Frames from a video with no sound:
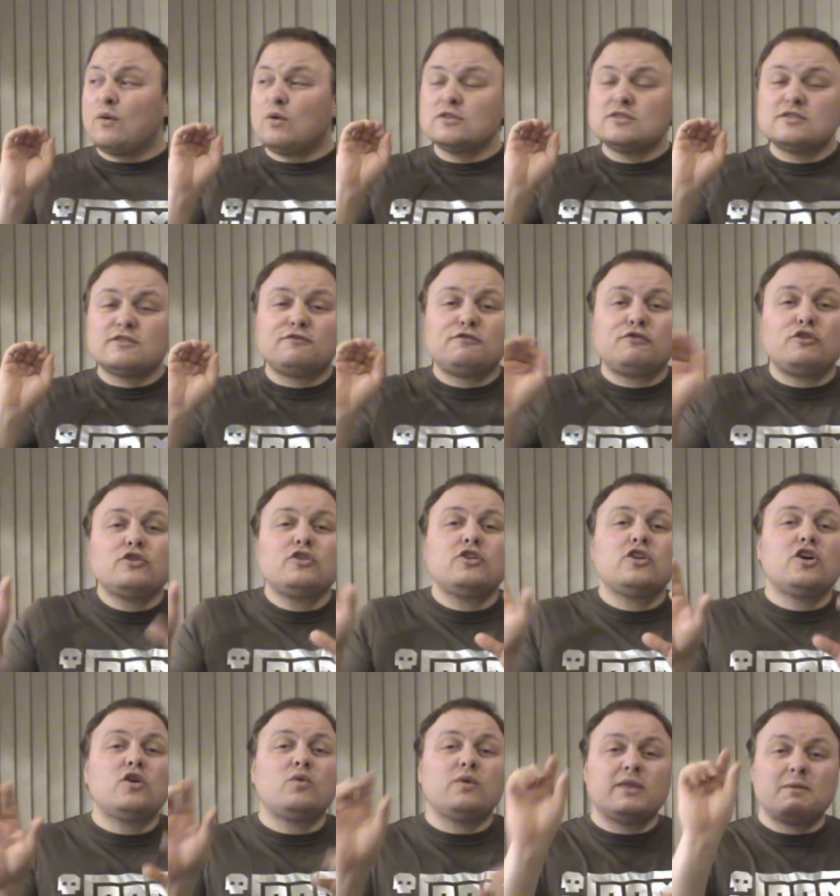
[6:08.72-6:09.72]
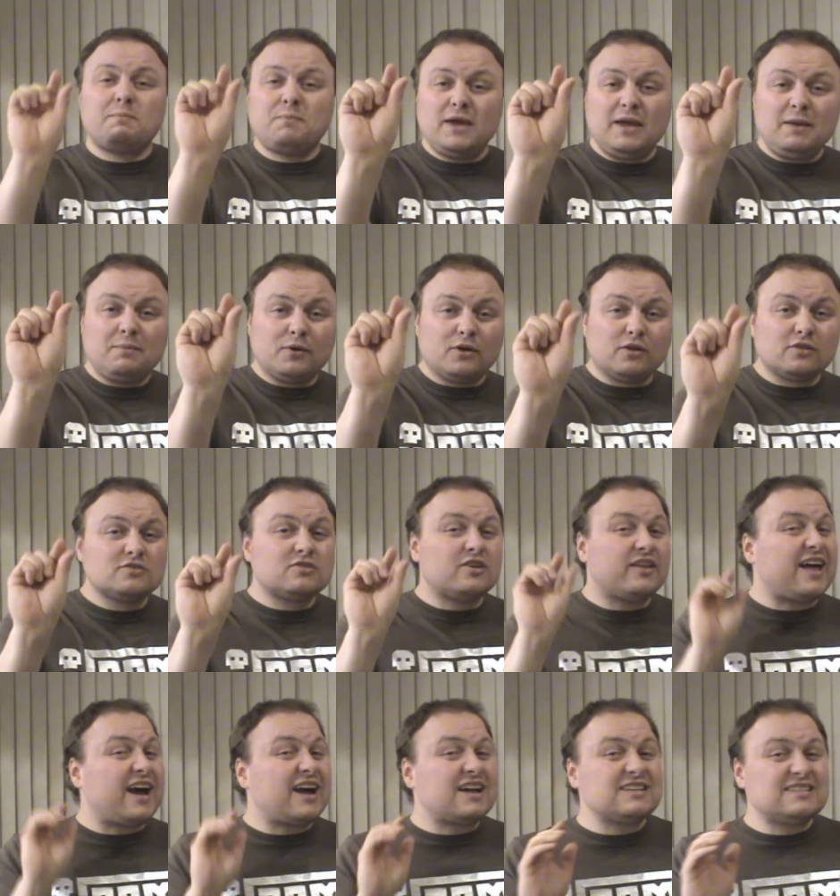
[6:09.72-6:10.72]
I want a front door with a peephole so
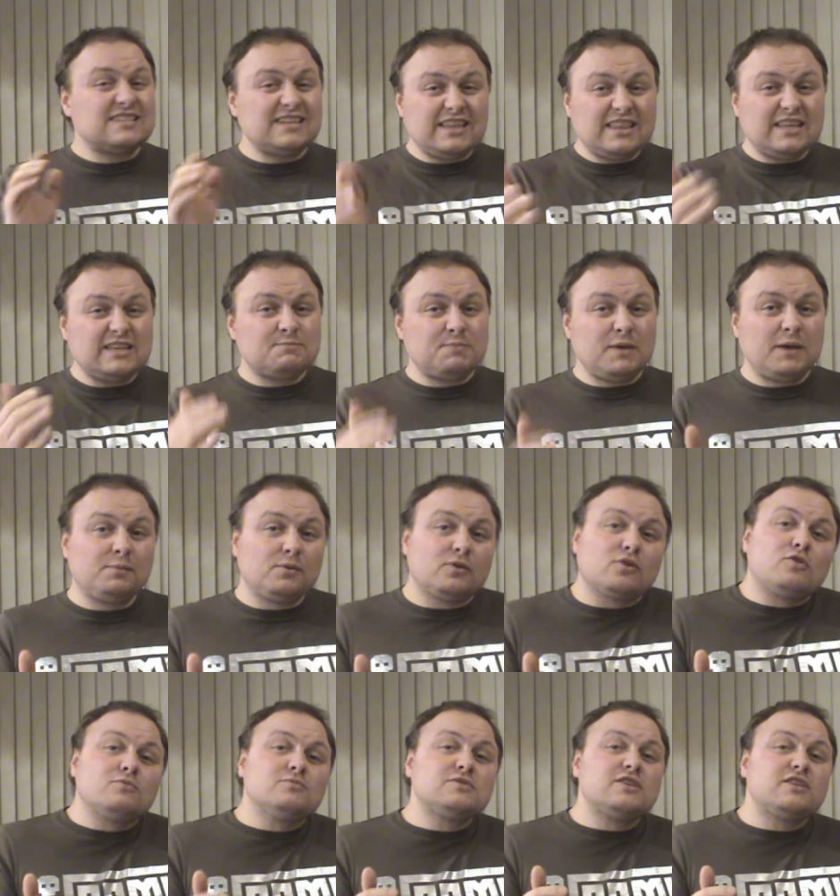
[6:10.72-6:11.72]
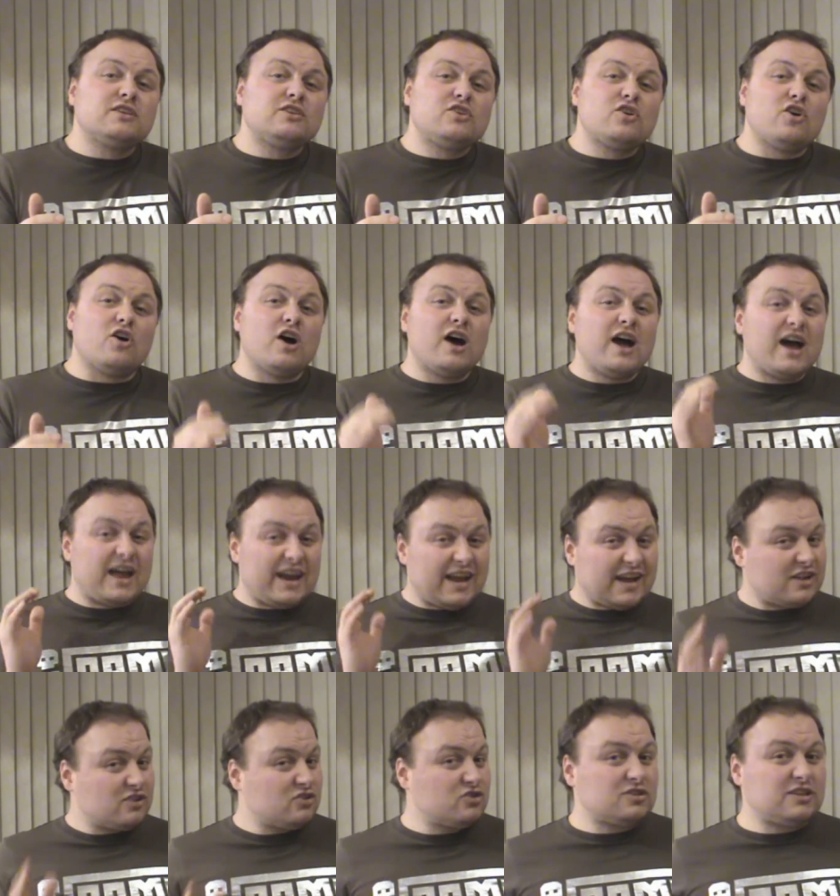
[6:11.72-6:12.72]
that I can see these people come to the door and I
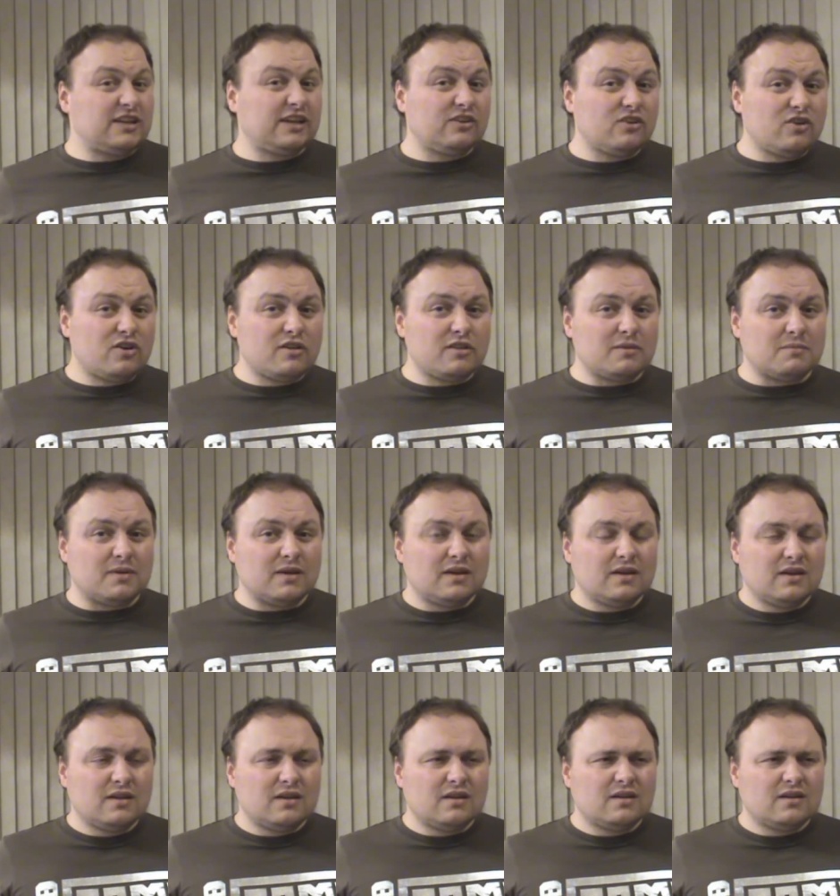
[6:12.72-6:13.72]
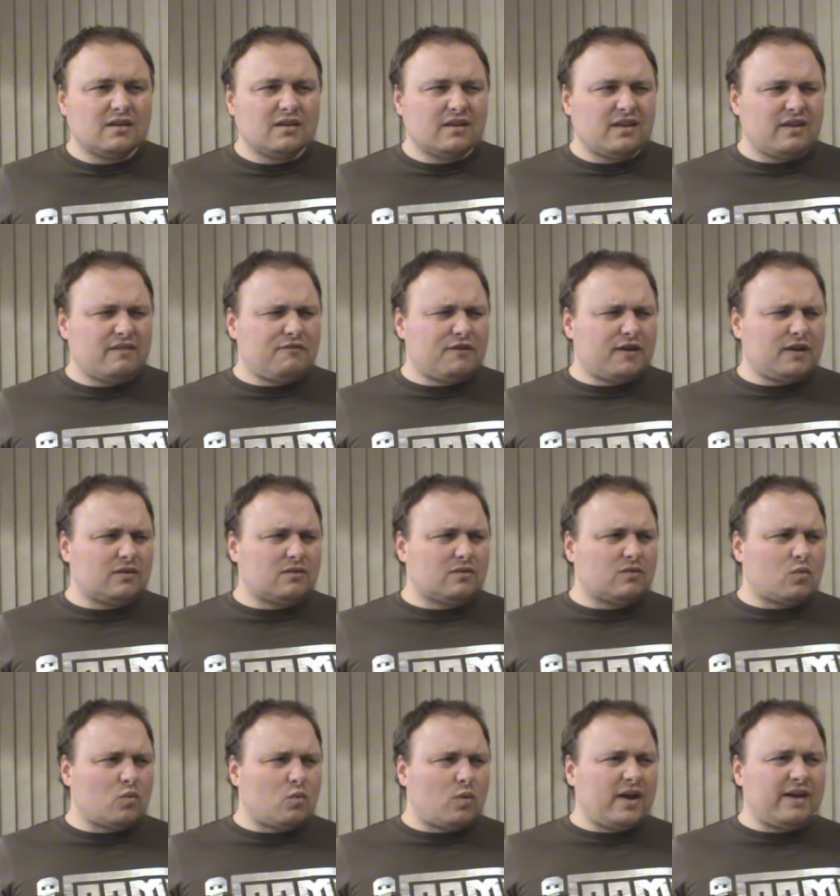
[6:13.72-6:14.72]
can just ignore them. In fact,
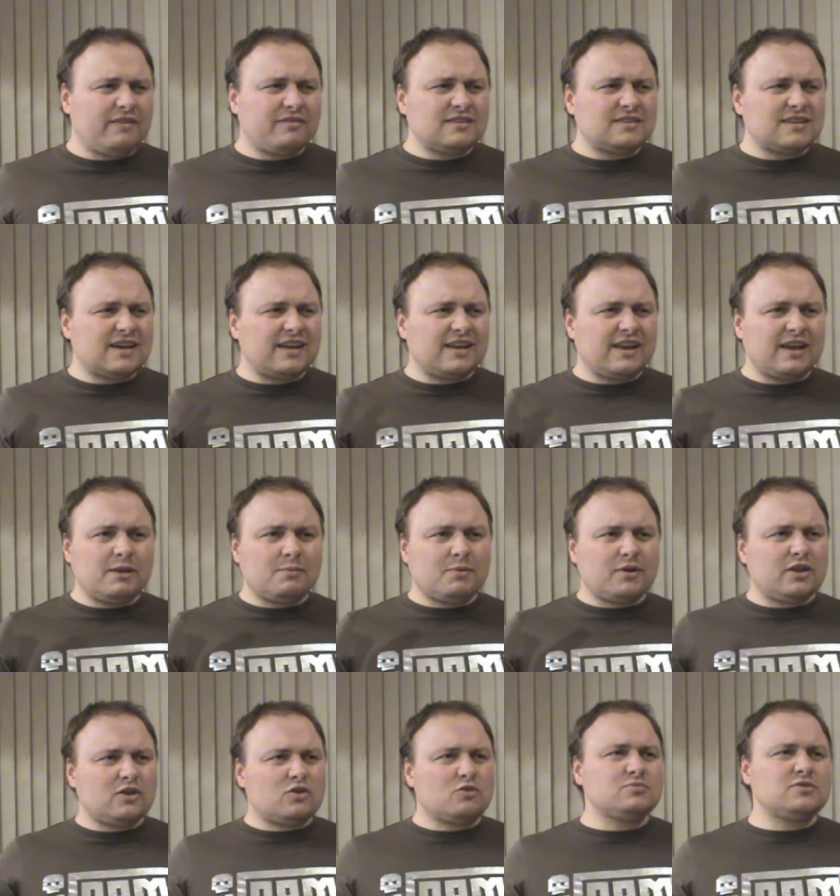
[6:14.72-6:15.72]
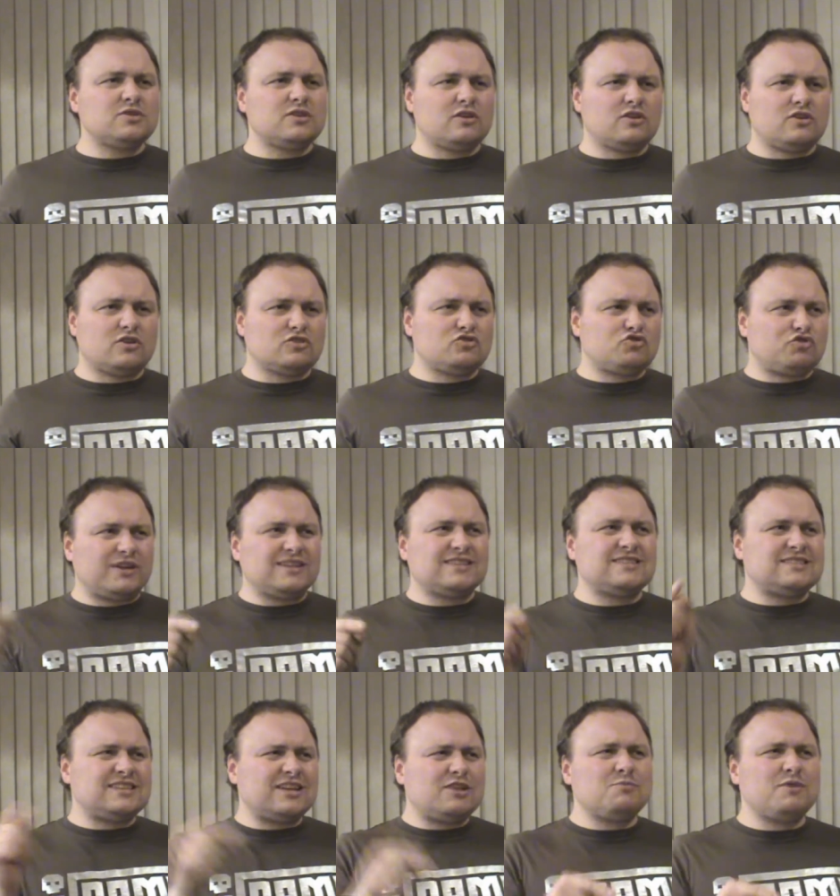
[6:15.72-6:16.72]
why haven't I had anybody come to the door trying to
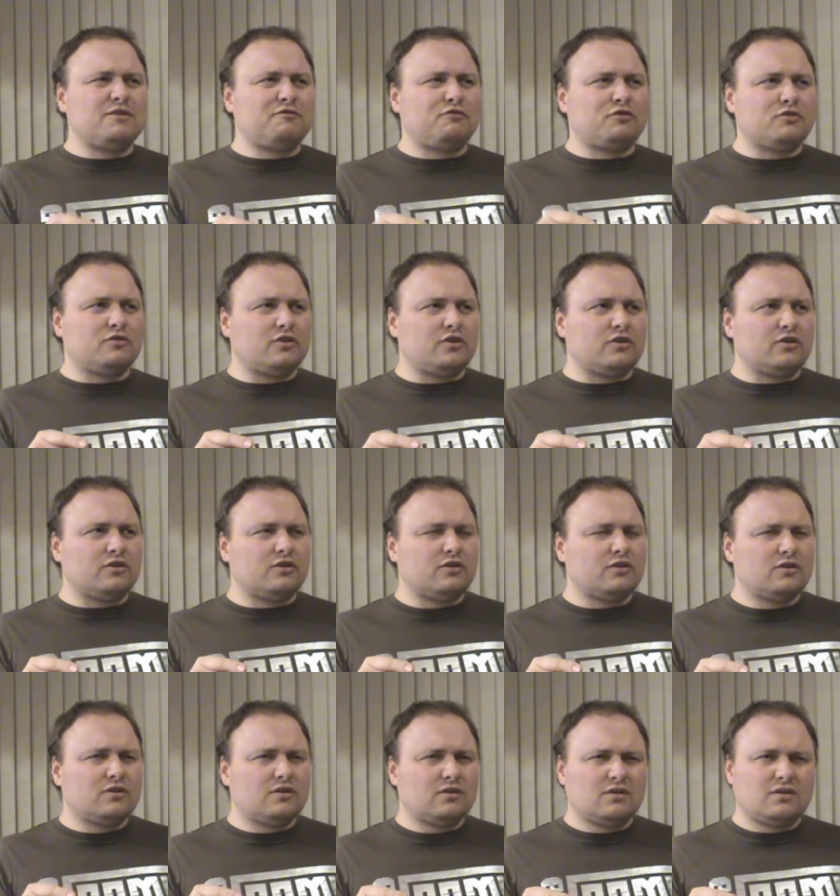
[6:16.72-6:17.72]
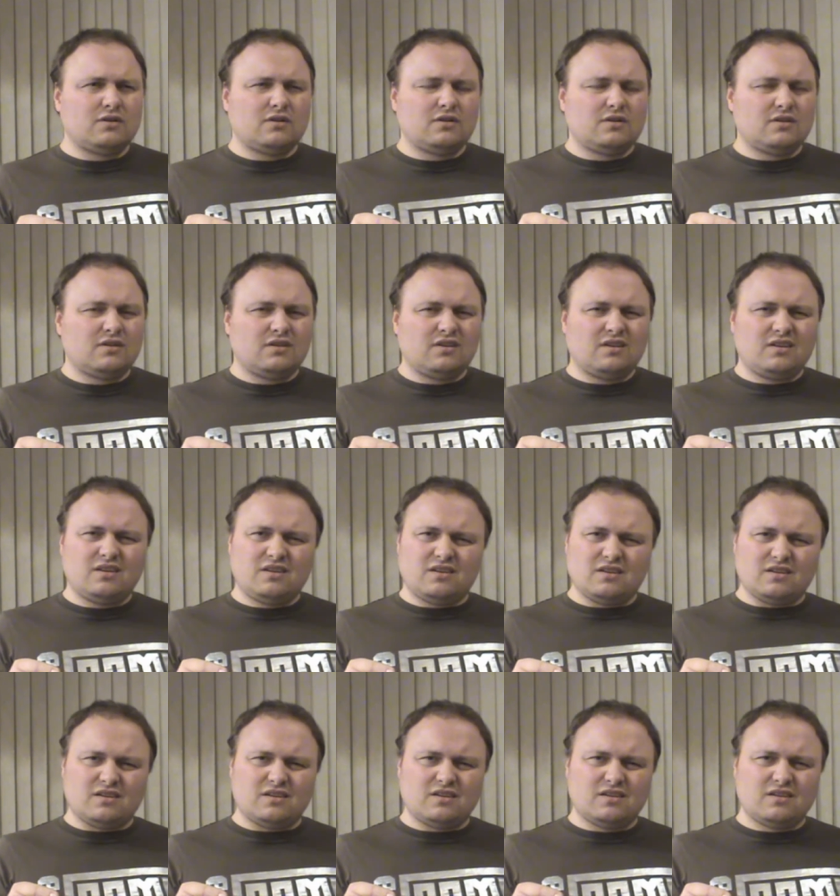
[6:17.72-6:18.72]
sell me a front door?
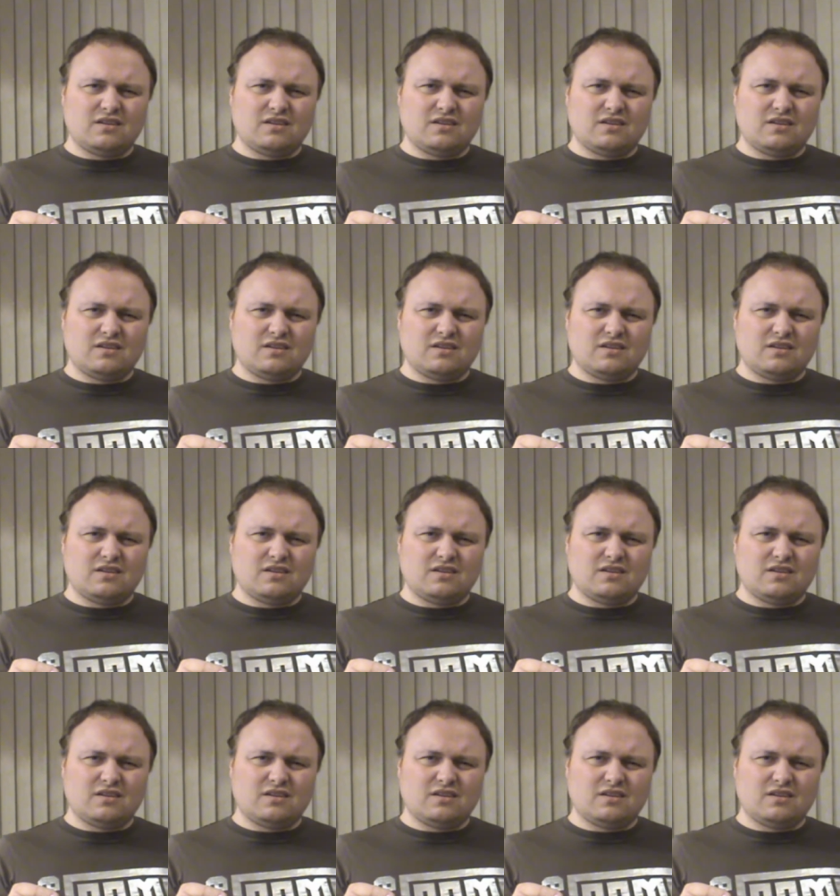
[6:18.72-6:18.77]
Huh.